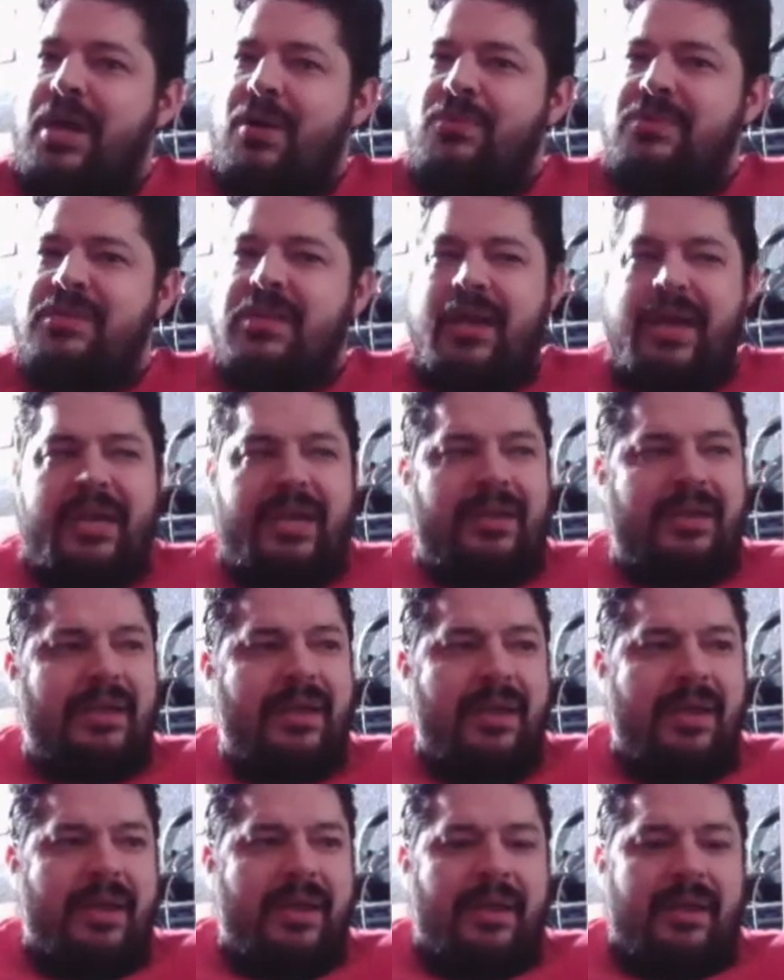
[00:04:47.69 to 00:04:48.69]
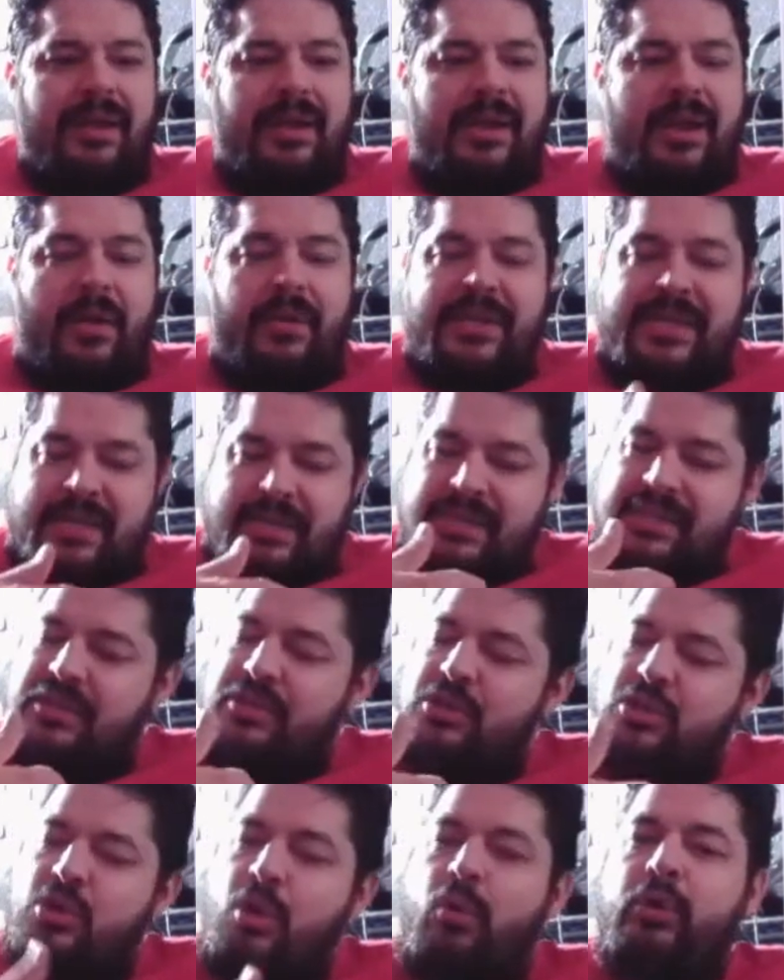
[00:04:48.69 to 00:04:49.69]
I was like, you know, because the
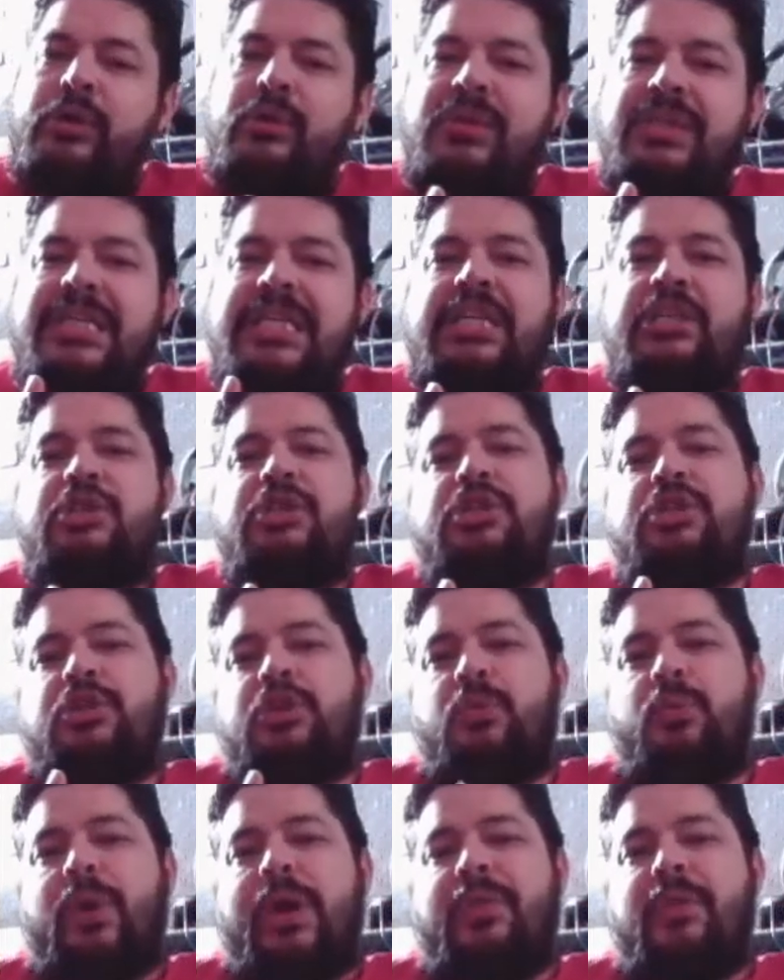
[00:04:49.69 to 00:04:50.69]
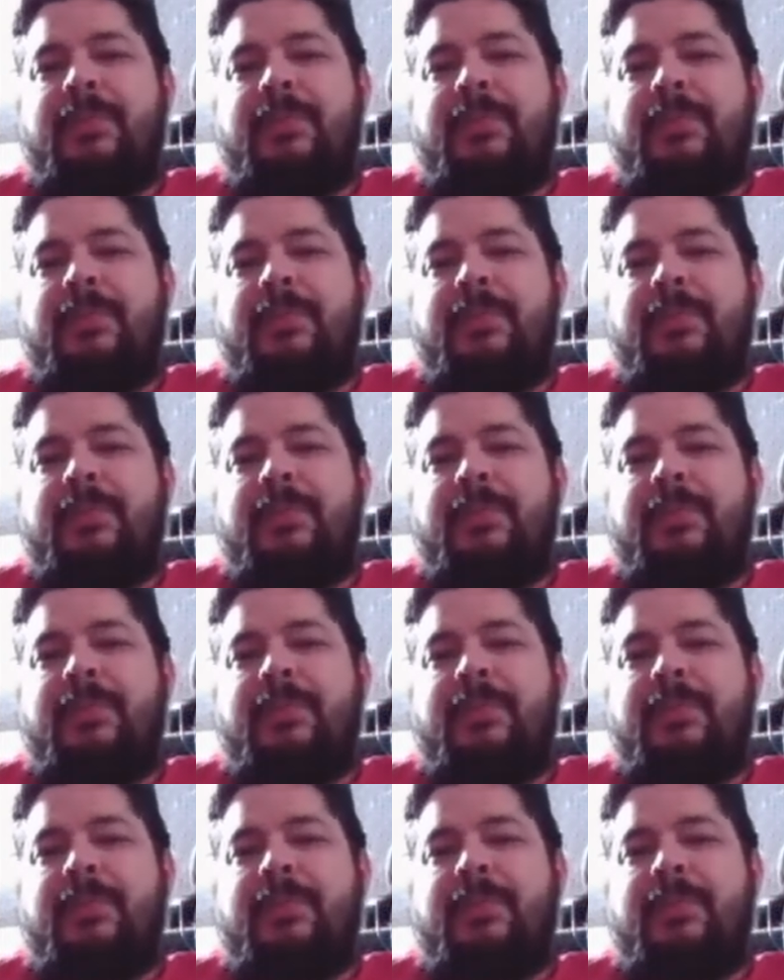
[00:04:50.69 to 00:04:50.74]
tutorial teaches you